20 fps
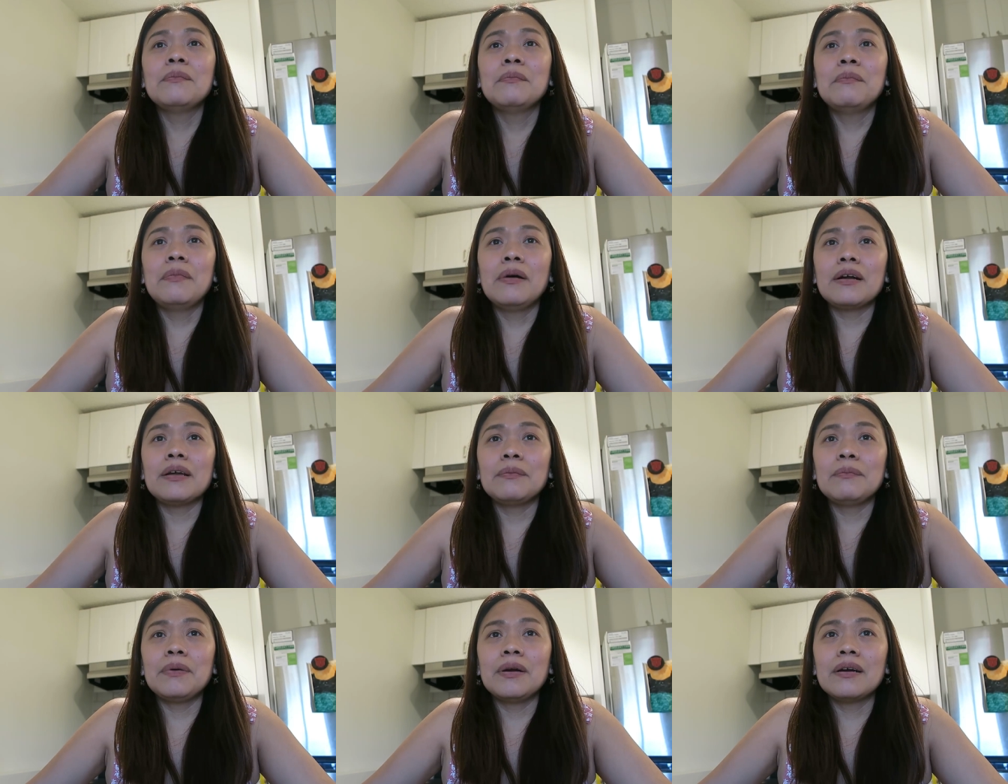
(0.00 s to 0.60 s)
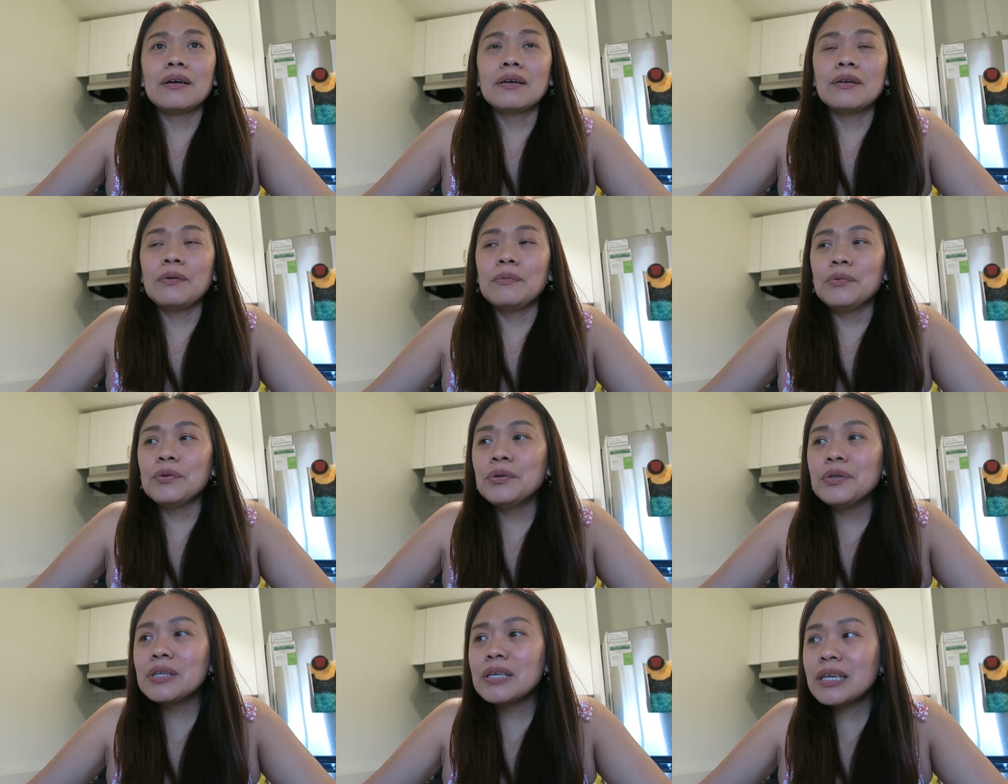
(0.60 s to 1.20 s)

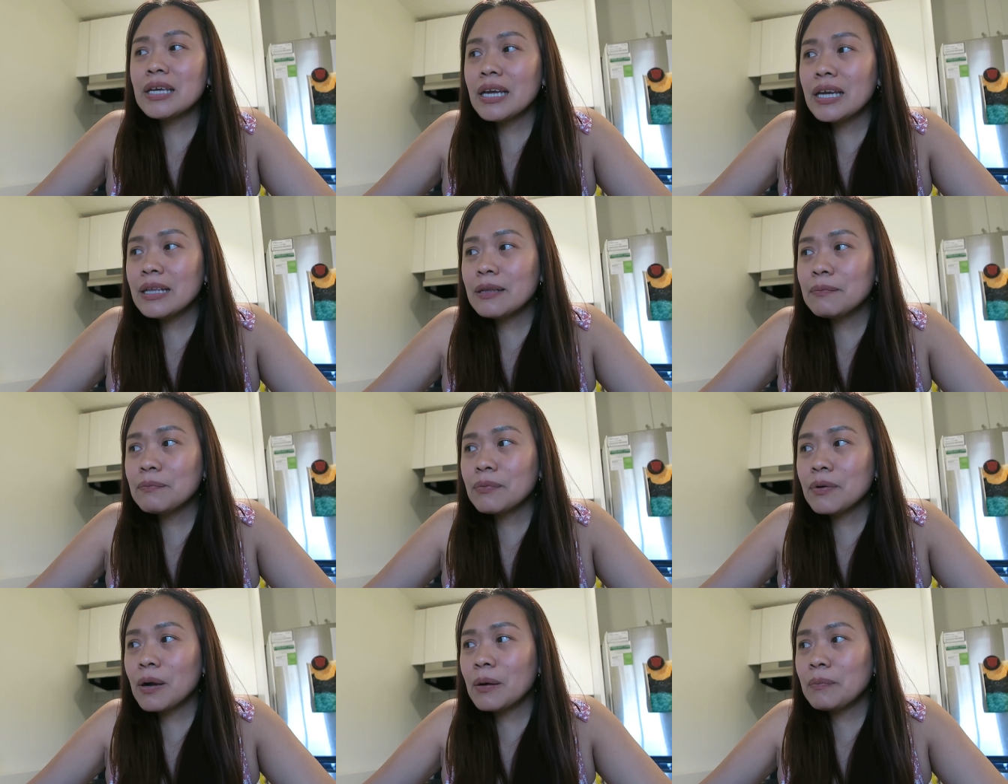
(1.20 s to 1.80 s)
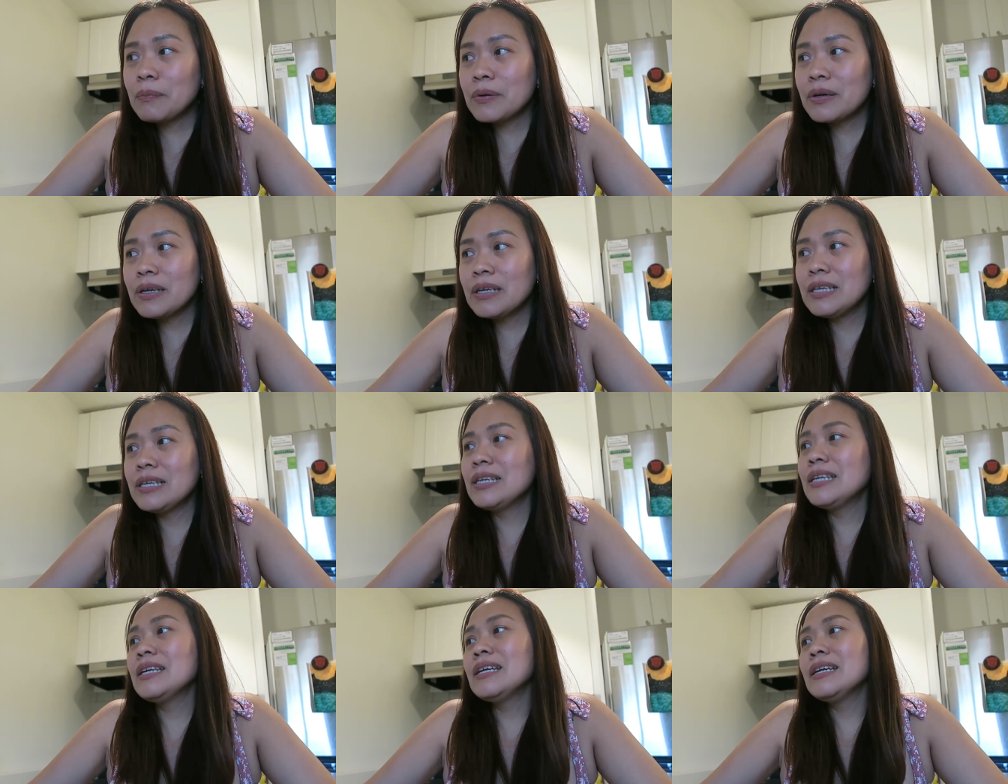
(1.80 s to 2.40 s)
makipag-communicate
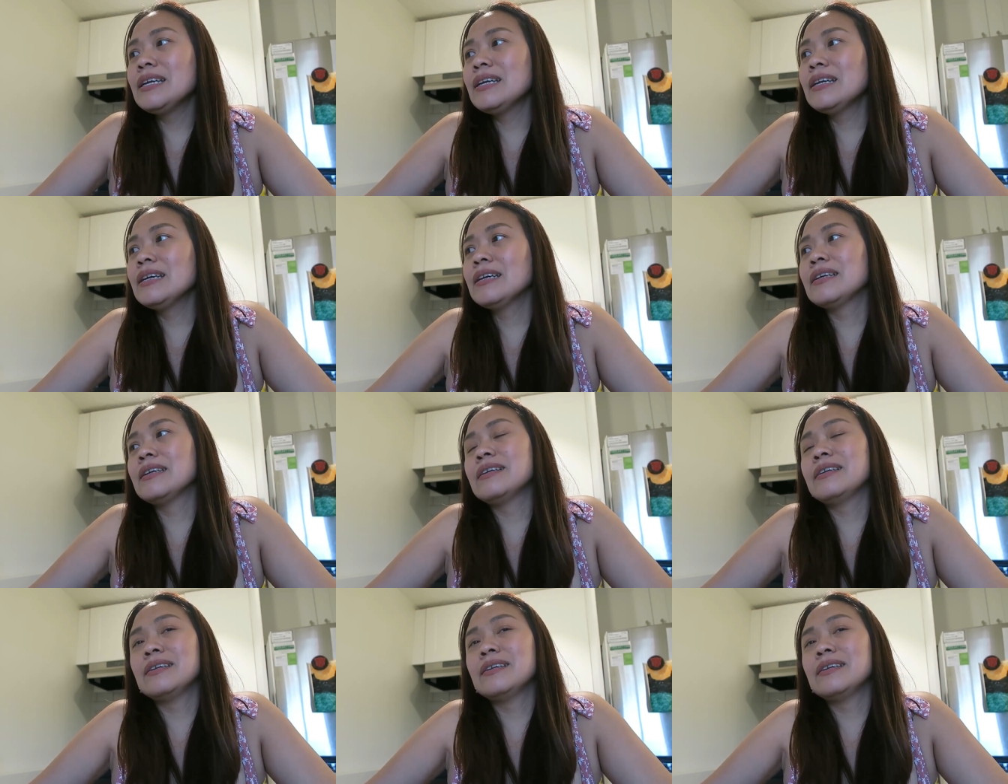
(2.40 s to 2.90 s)
properly,